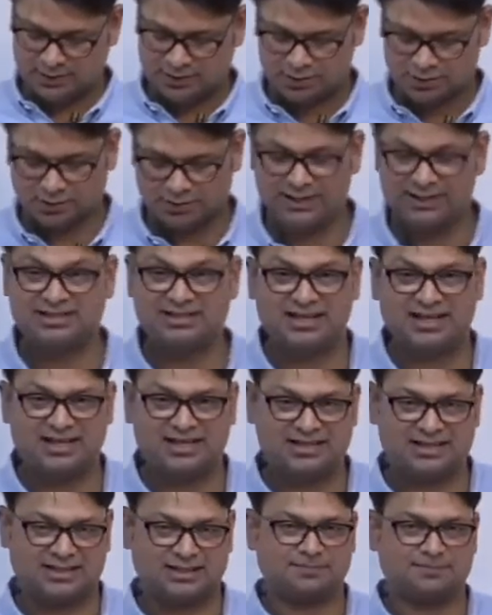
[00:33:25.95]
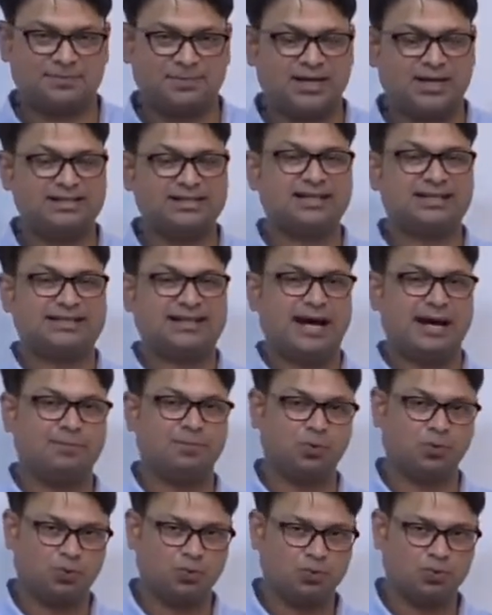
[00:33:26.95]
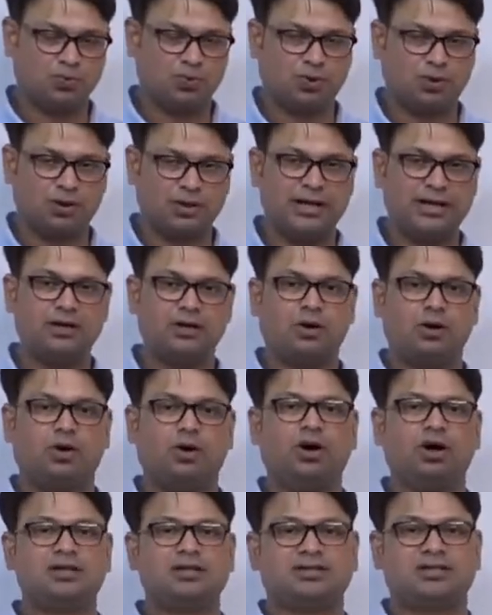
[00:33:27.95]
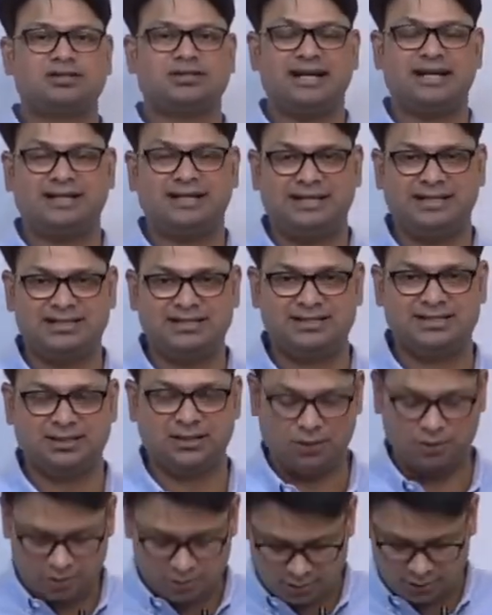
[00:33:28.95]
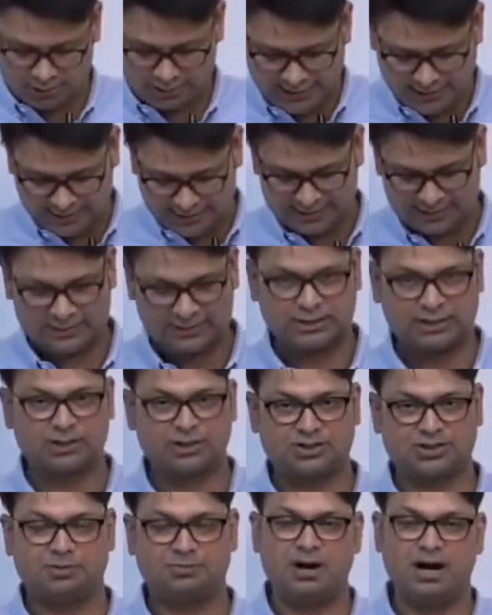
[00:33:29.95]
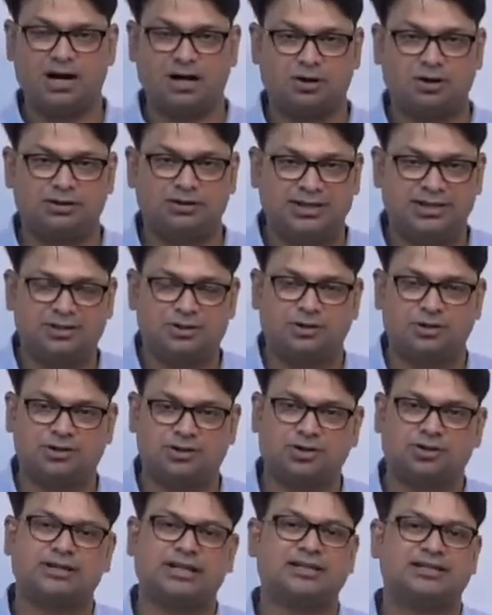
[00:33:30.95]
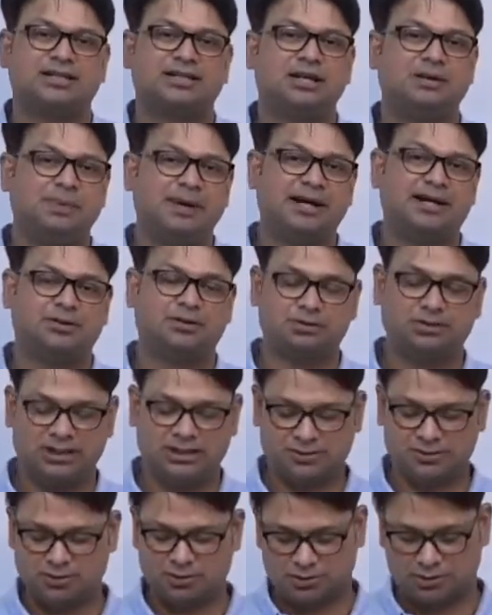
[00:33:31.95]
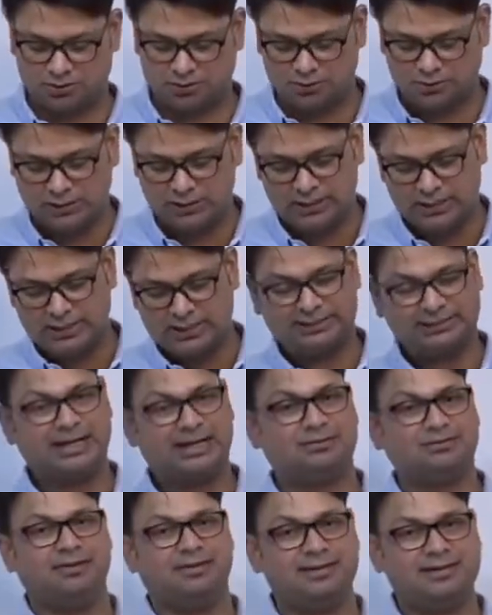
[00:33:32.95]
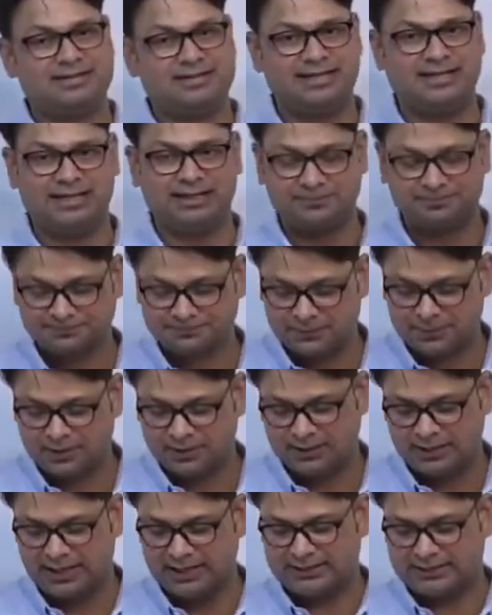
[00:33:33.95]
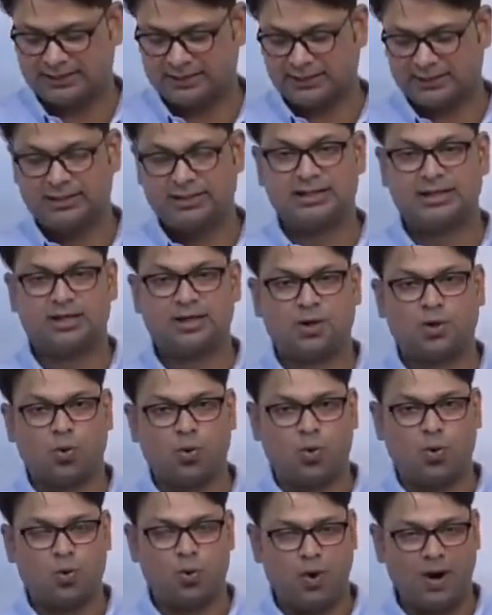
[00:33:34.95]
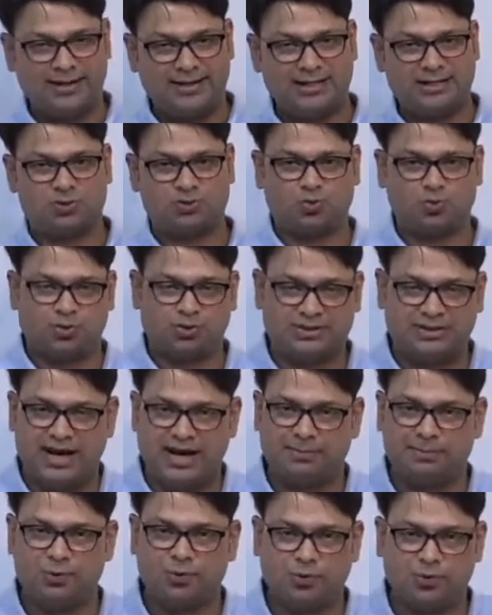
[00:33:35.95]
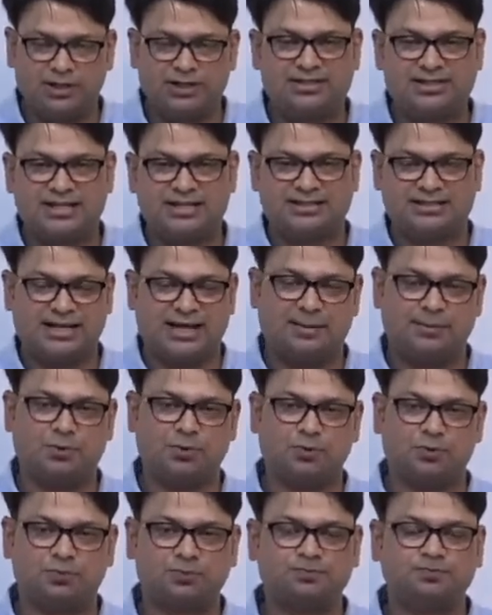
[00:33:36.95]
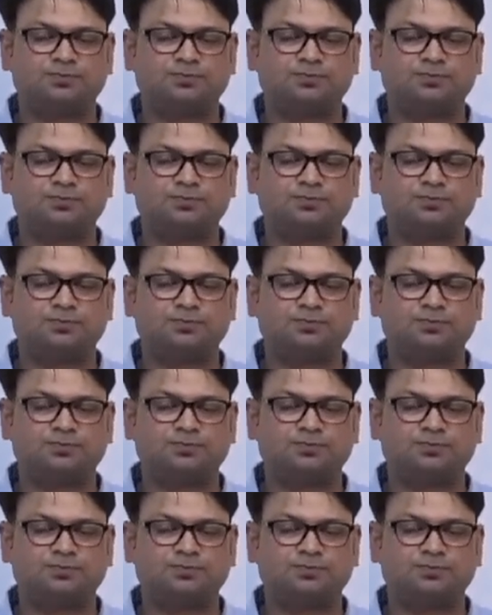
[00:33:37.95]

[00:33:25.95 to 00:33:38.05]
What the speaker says: So incest is a taboo in all societies, although there is a question mark on this also, there is a debate on this also, that we will see that what is taboo, incest taboo,